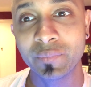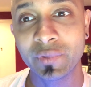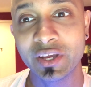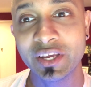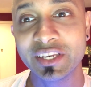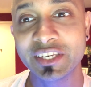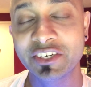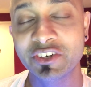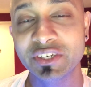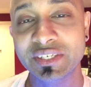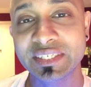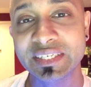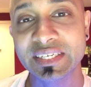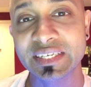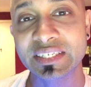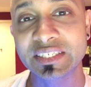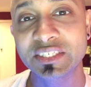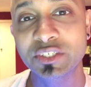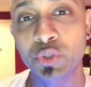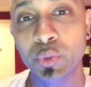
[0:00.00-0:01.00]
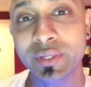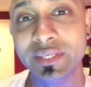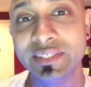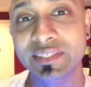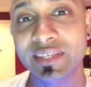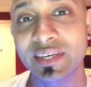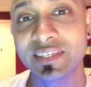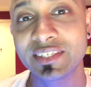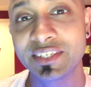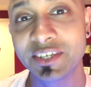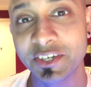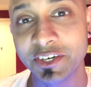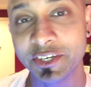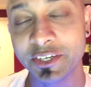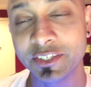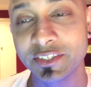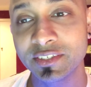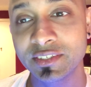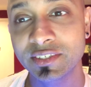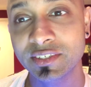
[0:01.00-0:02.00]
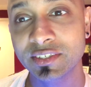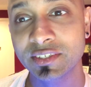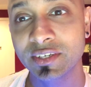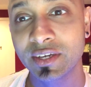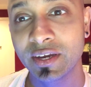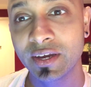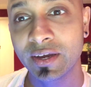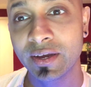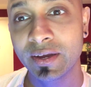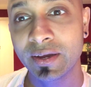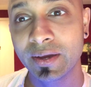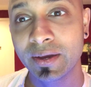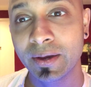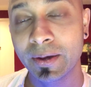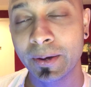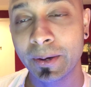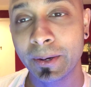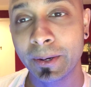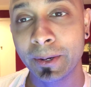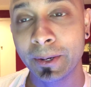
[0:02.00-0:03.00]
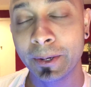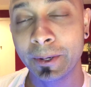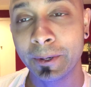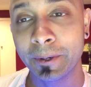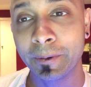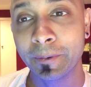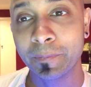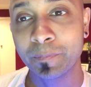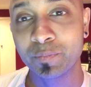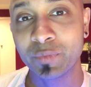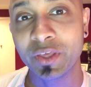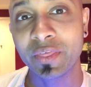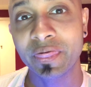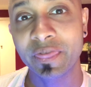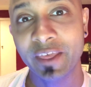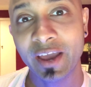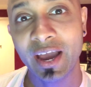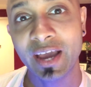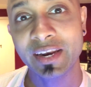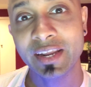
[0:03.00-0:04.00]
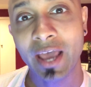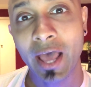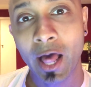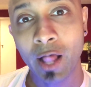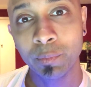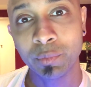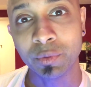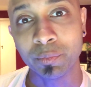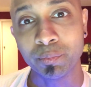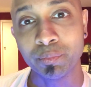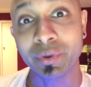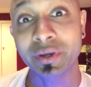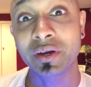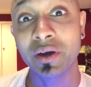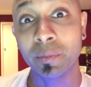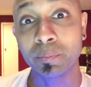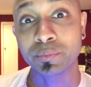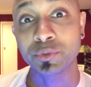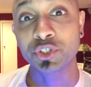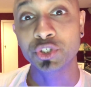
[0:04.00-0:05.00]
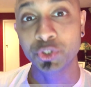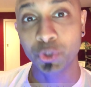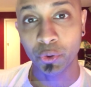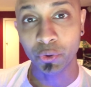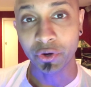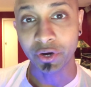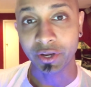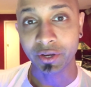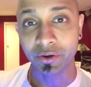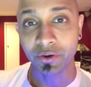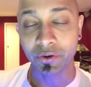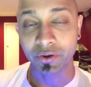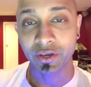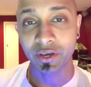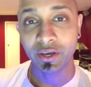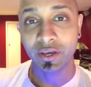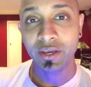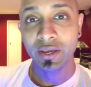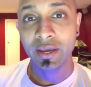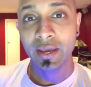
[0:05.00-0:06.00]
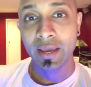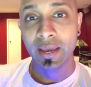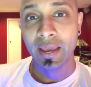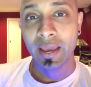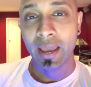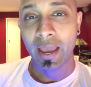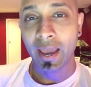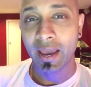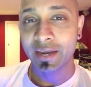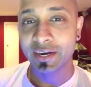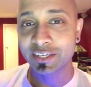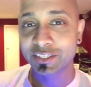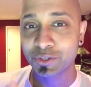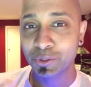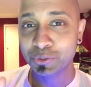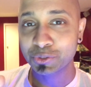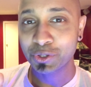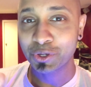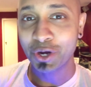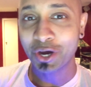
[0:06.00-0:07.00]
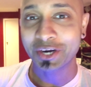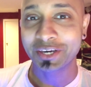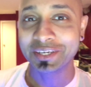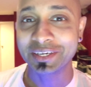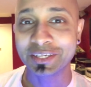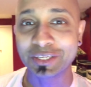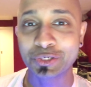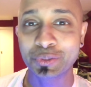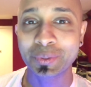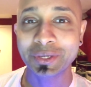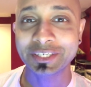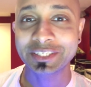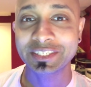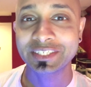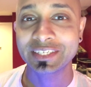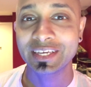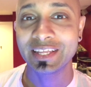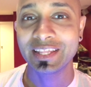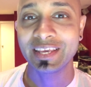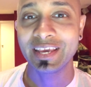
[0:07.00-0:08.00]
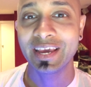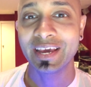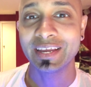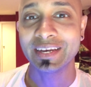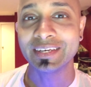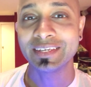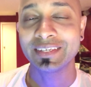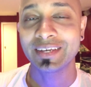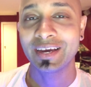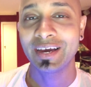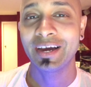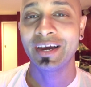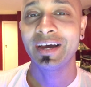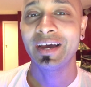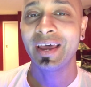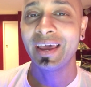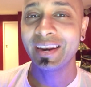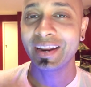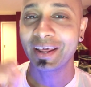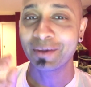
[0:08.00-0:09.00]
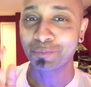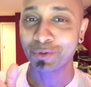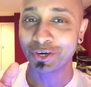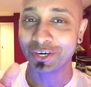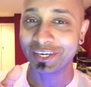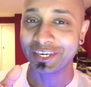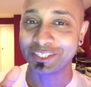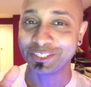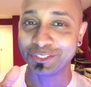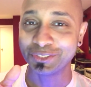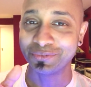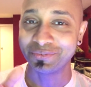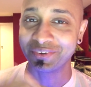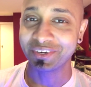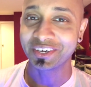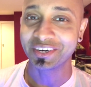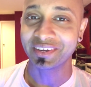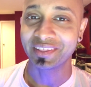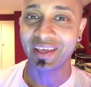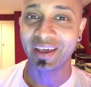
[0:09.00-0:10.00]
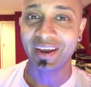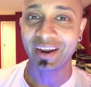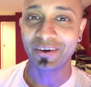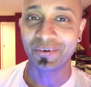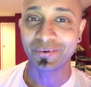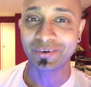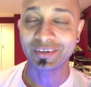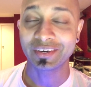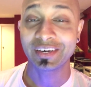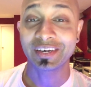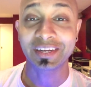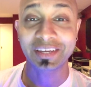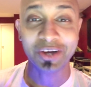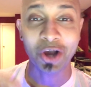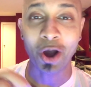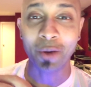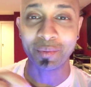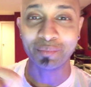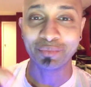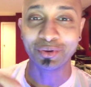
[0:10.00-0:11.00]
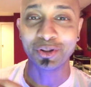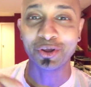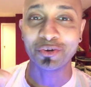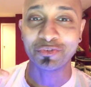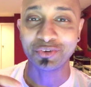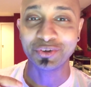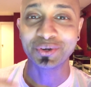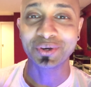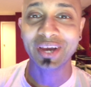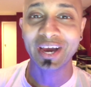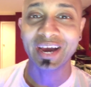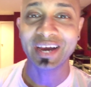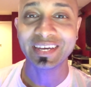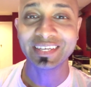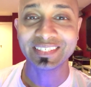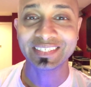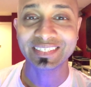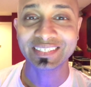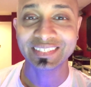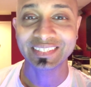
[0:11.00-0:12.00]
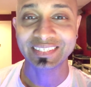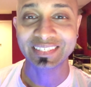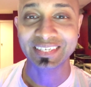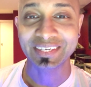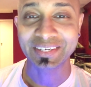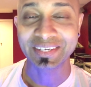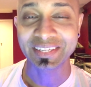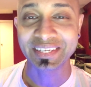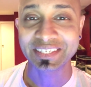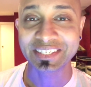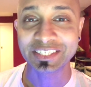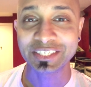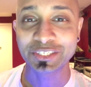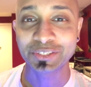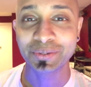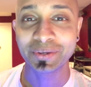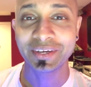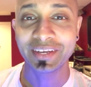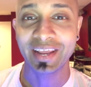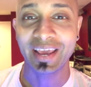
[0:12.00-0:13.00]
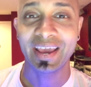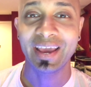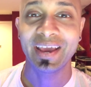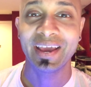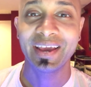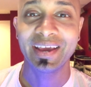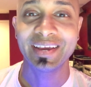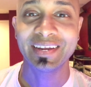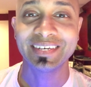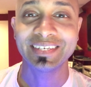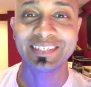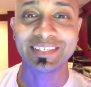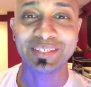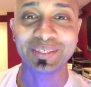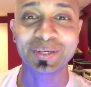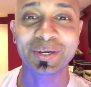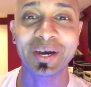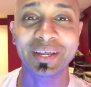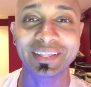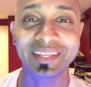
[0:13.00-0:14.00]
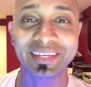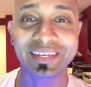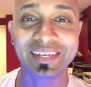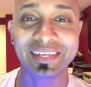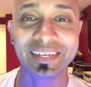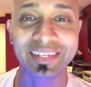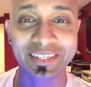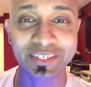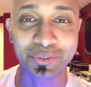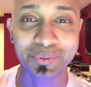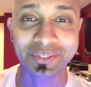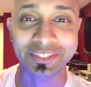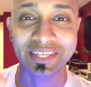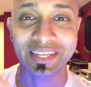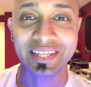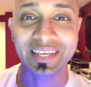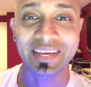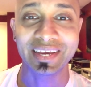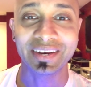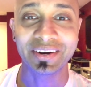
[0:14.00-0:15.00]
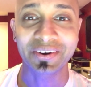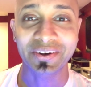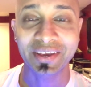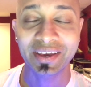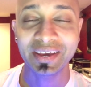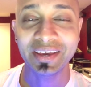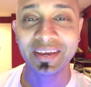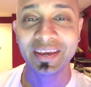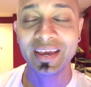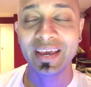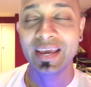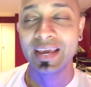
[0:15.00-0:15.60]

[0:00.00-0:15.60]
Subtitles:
interesting twists and turns in that album, Become Story. Okay, and it's also got a little twist at the end, and I'm gonna let you figure that out. Comment below if you guys take a listen to it and you got that little twist at the end. Okay,